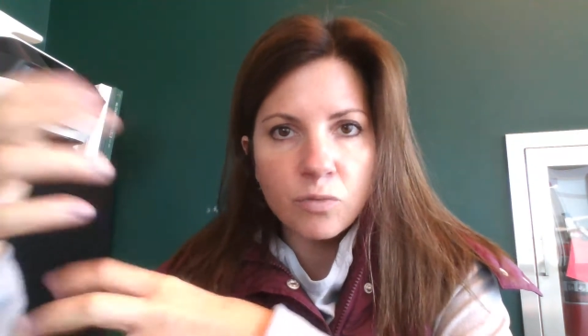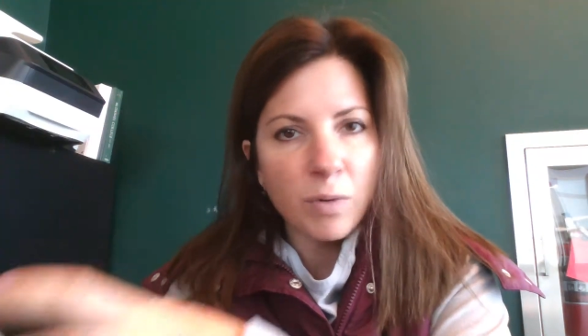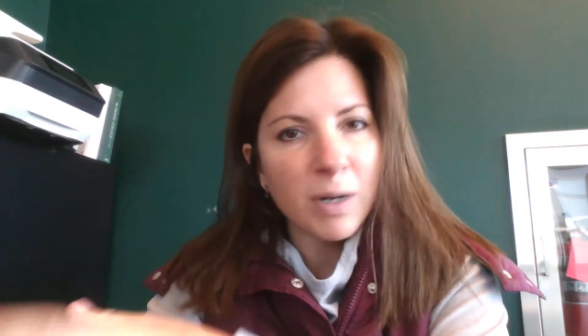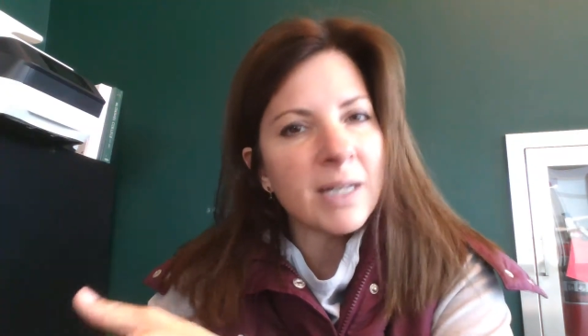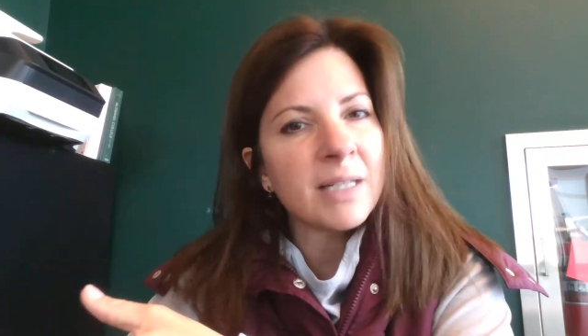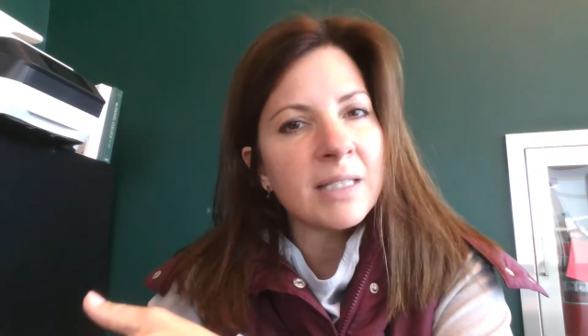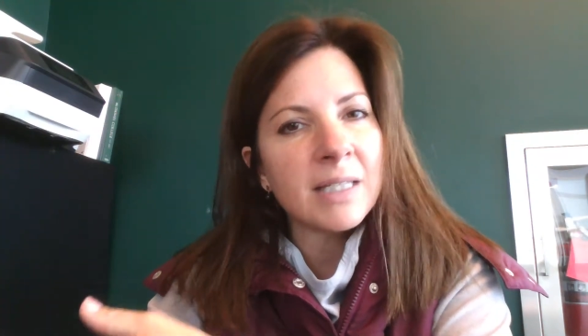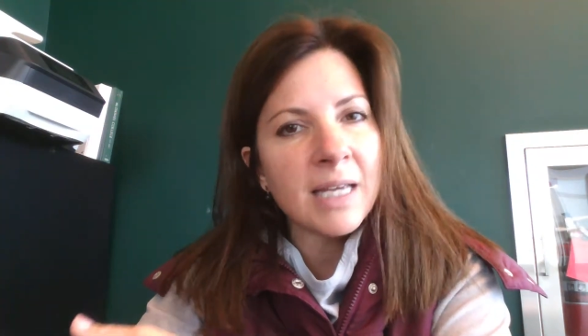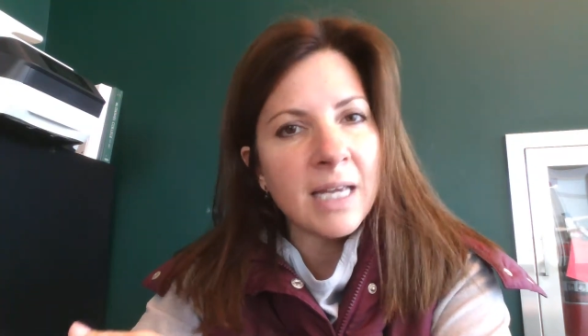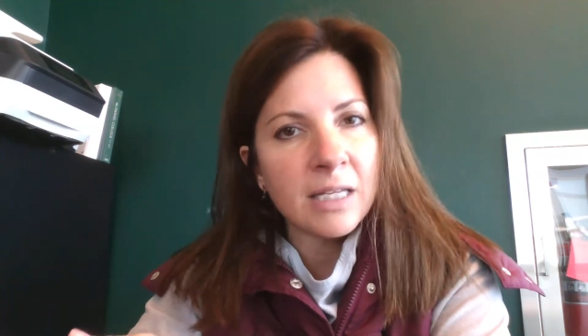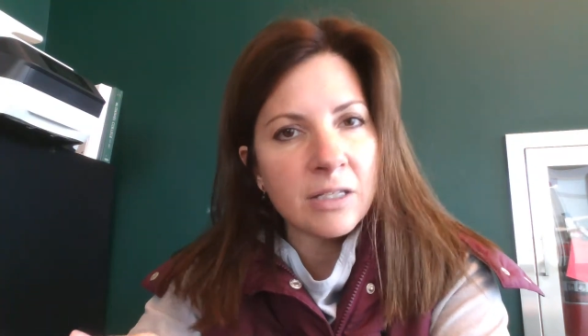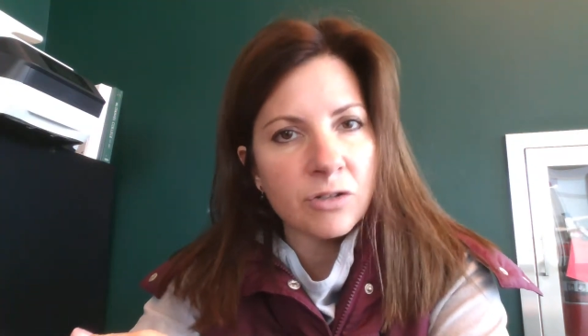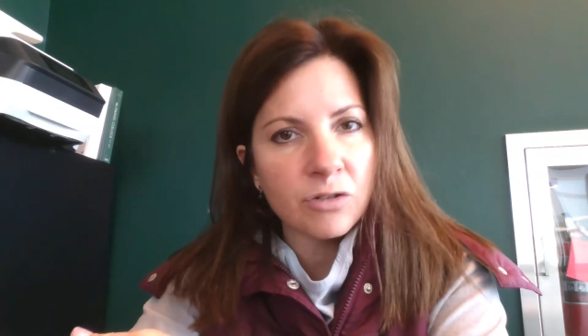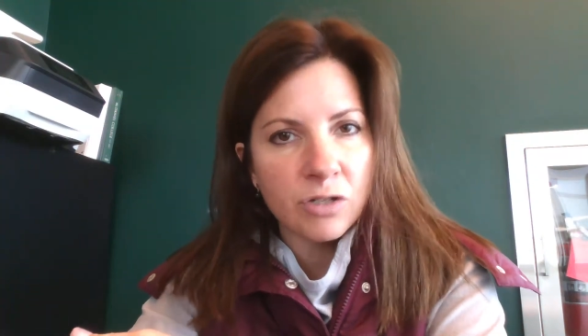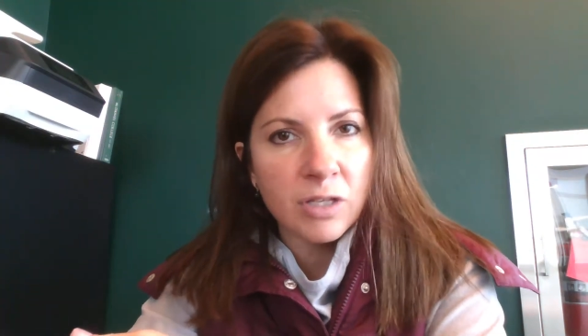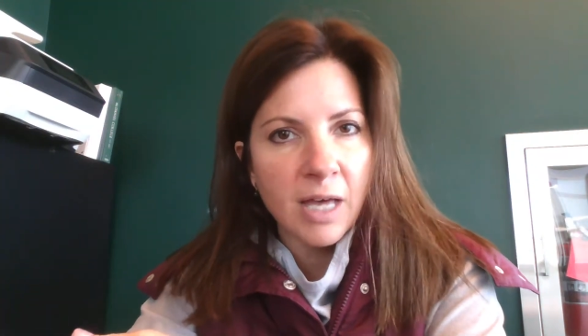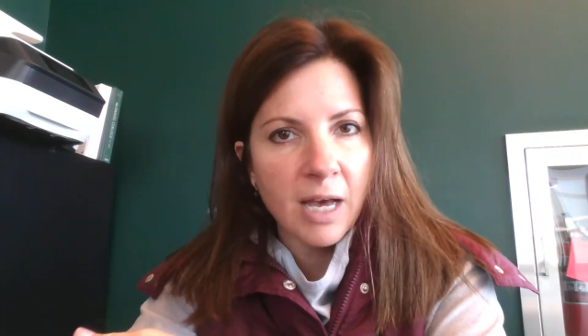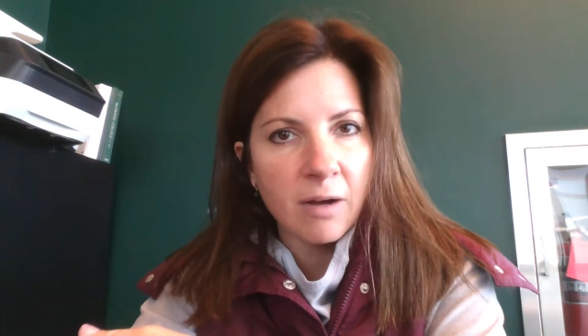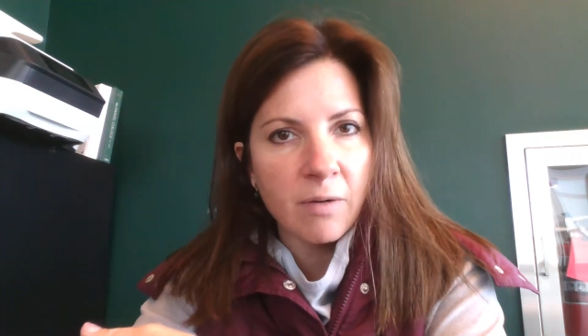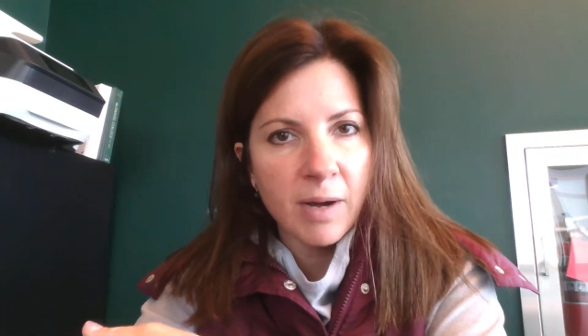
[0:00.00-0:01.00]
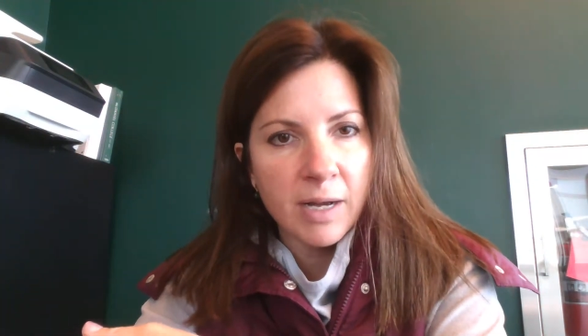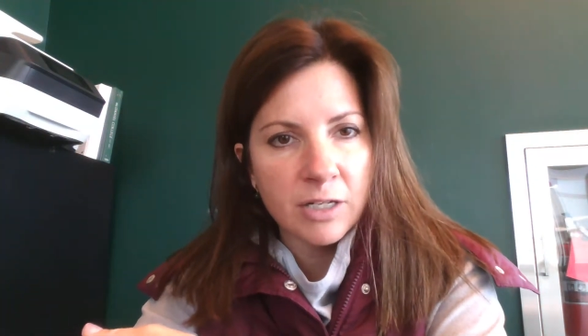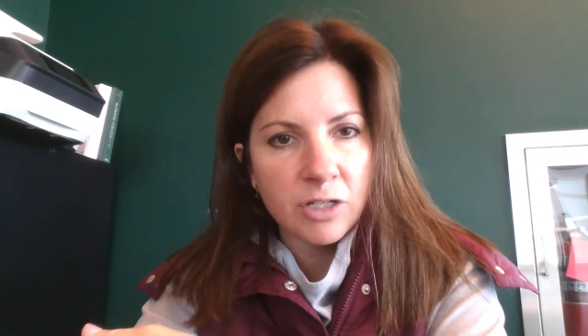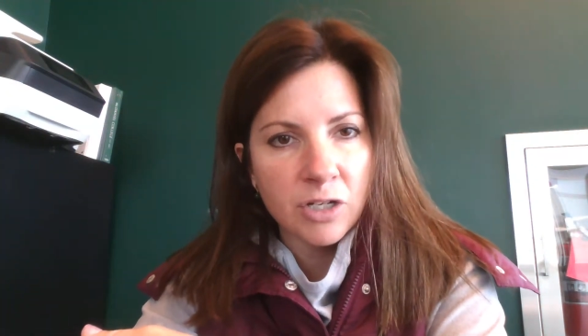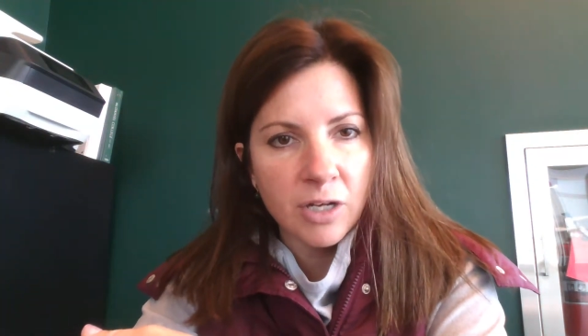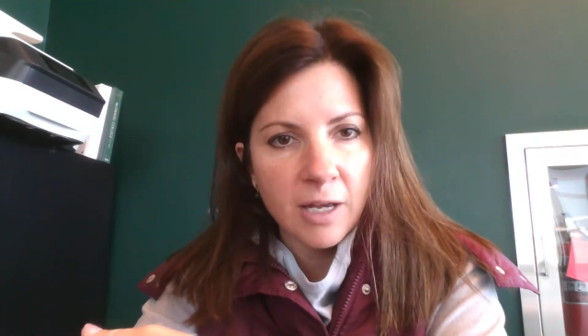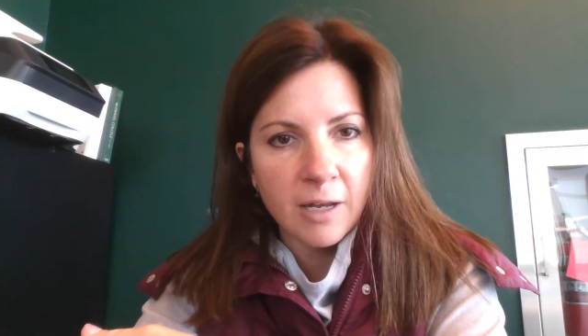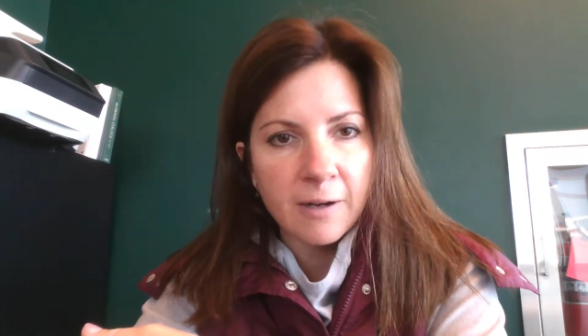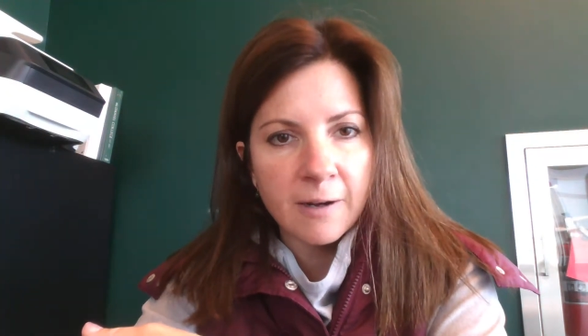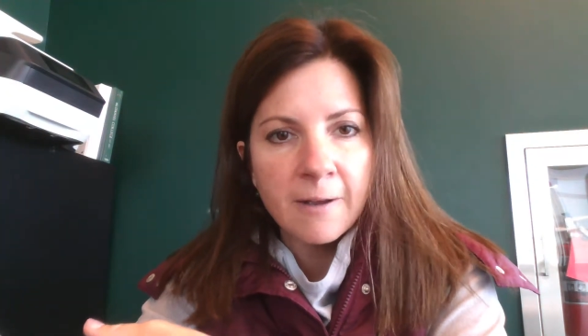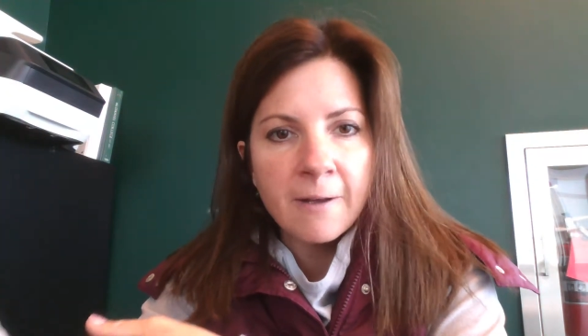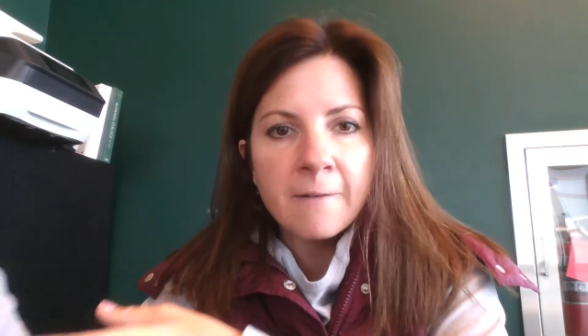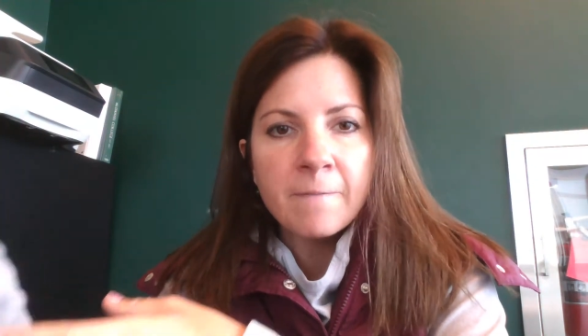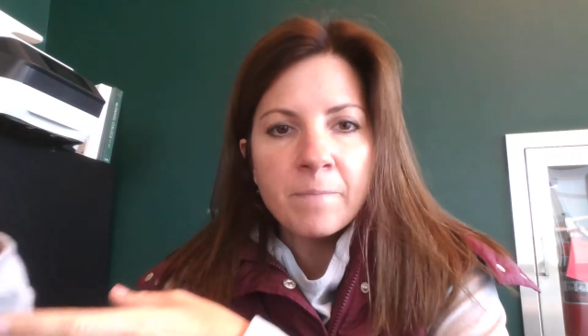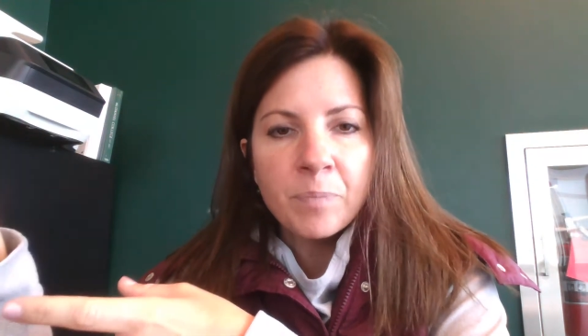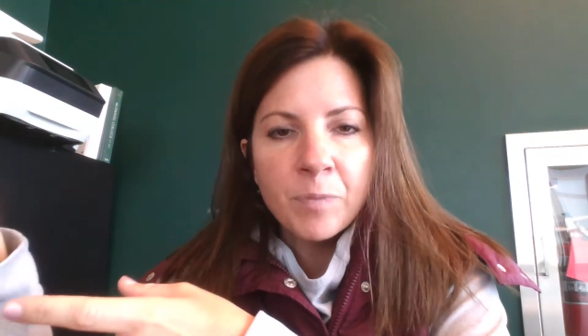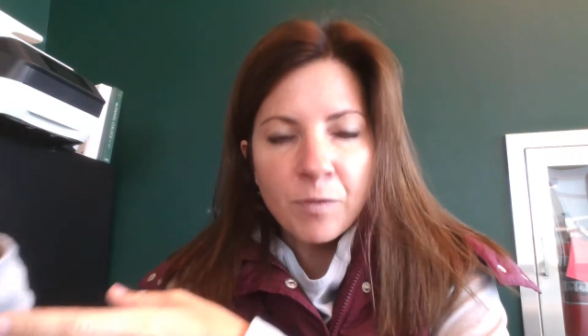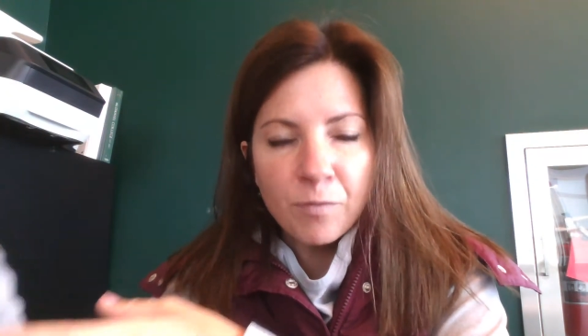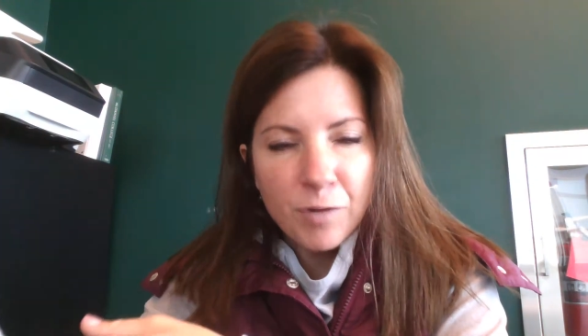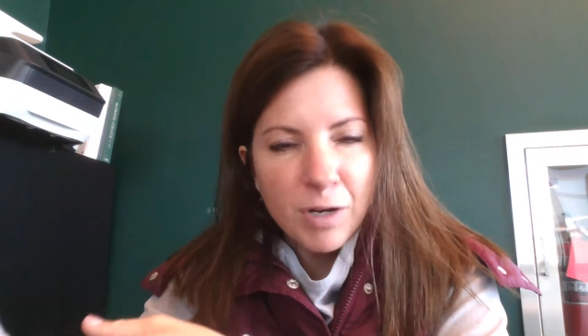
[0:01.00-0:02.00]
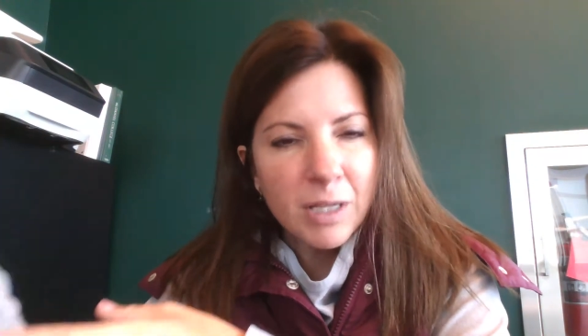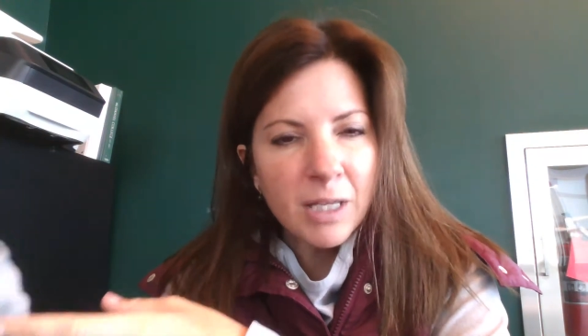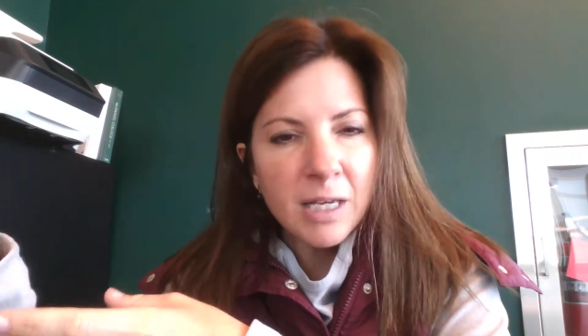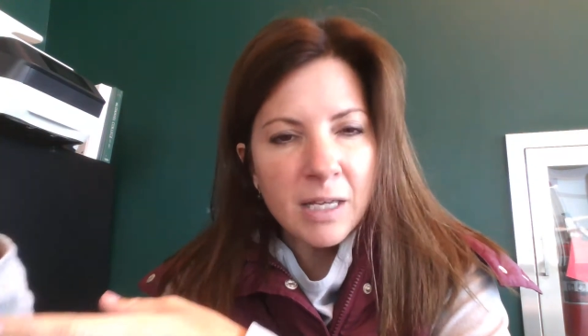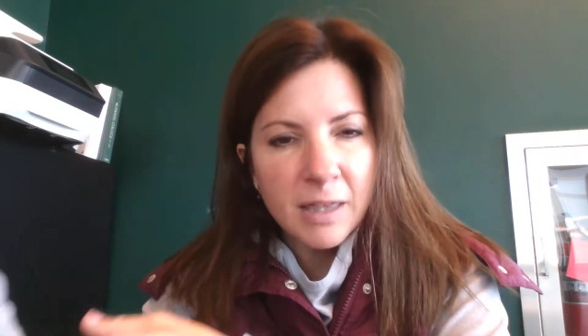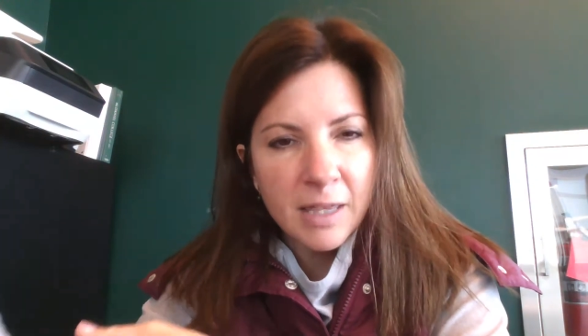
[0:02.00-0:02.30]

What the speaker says: what is the answer to that question? Really